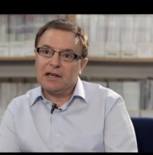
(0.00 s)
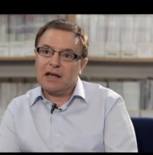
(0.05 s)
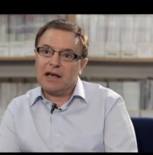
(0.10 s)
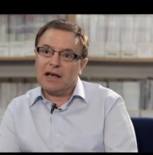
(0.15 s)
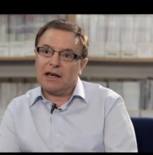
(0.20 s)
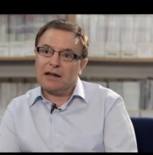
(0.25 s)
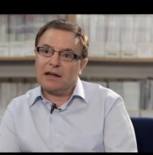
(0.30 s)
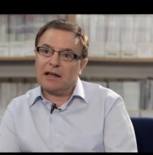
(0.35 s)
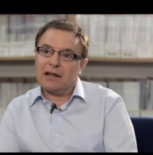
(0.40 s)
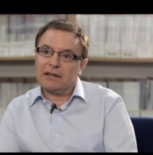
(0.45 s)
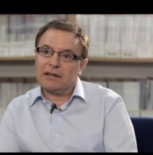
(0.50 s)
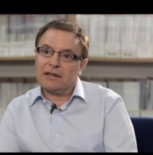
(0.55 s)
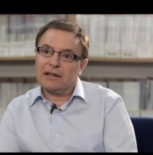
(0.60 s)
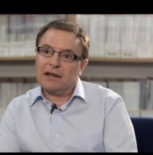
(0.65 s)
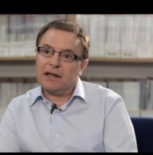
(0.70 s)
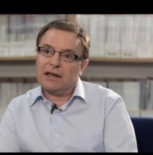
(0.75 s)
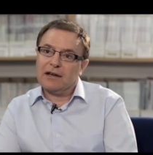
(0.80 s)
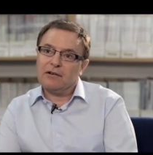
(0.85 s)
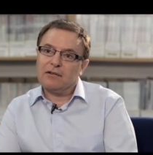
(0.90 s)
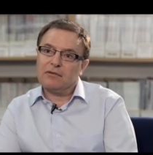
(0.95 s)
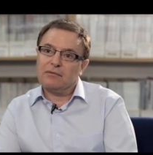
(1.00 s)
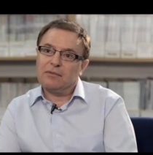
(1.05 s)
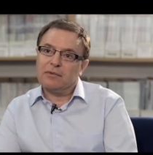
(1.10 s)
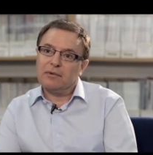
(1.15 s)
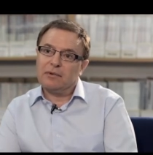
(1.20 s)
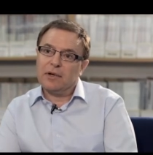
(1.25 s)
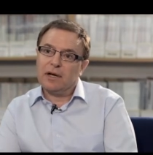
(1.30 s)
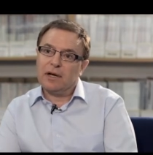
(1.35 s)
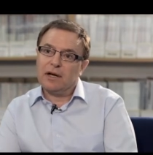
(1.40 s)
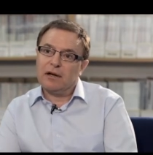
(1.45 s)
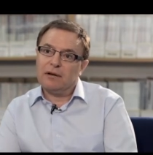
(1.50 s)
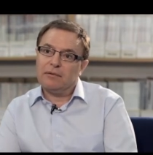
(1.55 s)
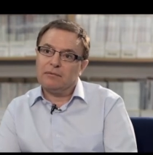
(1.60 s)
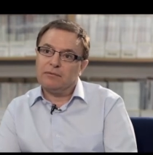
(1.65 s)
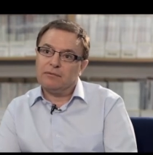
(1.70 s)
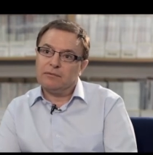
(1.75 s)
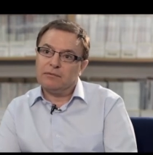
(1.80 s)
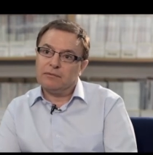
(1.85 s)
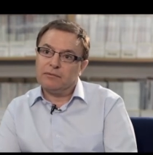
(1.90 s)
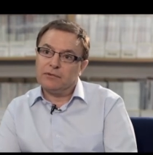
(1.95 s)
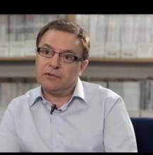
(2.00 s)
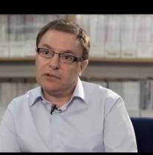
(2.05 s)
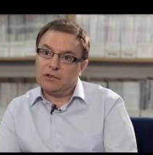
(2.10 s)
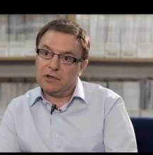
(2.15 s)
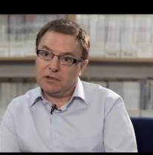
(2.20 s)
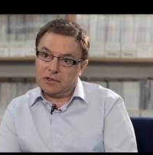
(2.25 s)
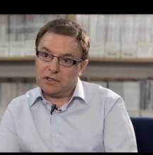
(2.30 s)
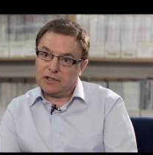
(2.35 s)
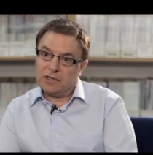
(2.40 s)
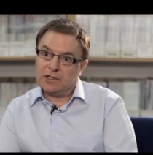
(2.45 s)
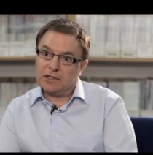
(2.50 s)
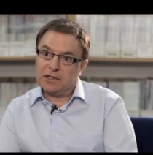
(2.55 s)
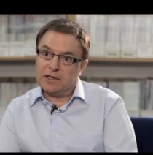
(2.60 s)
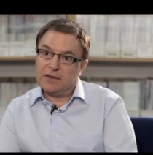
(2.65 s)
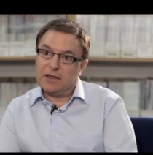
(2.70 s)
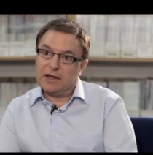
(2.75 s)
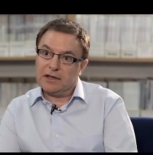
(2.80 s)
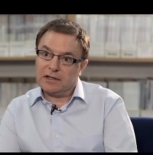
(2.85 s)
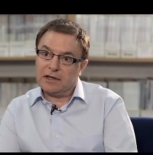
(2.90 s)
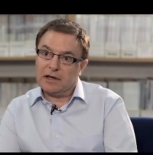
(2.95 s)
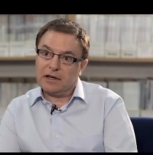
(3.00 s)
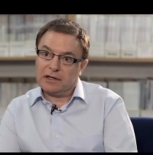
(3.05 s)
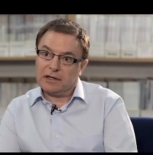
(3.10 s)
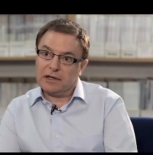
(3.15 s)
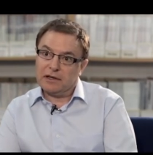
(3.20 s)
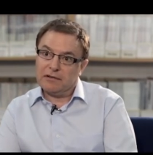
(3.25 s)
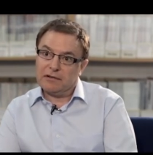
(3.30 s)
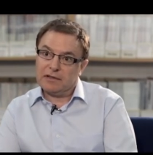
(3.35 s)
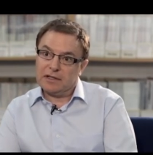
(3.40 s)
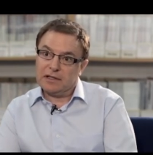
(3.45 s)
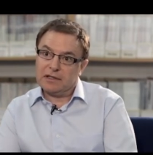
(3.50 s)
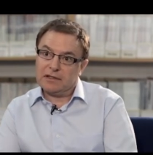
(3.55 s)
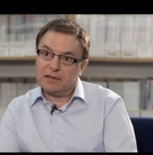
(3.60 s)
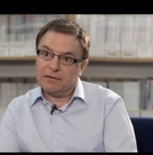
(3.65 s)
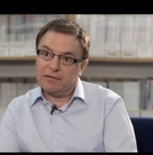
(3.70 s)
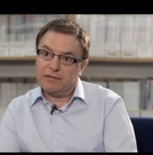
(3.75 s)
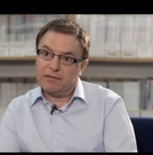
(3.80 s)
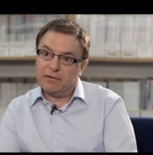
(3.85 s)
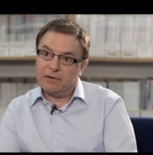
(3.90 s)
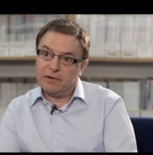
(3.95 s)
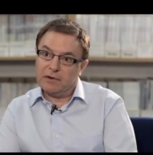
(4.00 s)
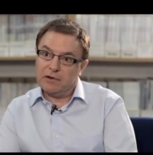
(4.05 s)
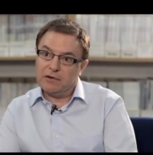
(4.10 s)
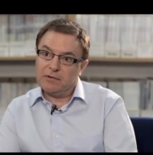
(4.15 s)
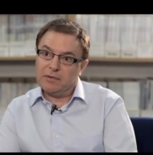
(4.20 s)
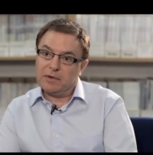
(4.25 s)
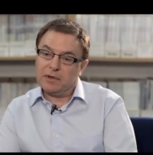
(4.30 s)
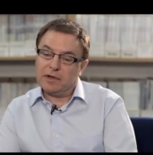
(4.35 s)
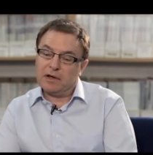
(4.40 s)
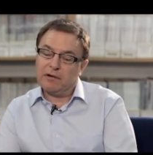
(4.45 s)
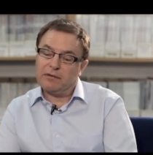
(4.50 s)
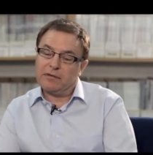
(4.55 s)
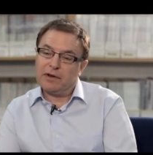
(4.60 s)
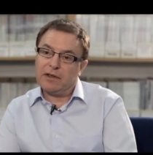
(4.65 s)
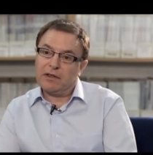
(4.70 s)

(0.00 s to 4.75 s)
and, and can help um, doctors in their diagnosis of whooping cough.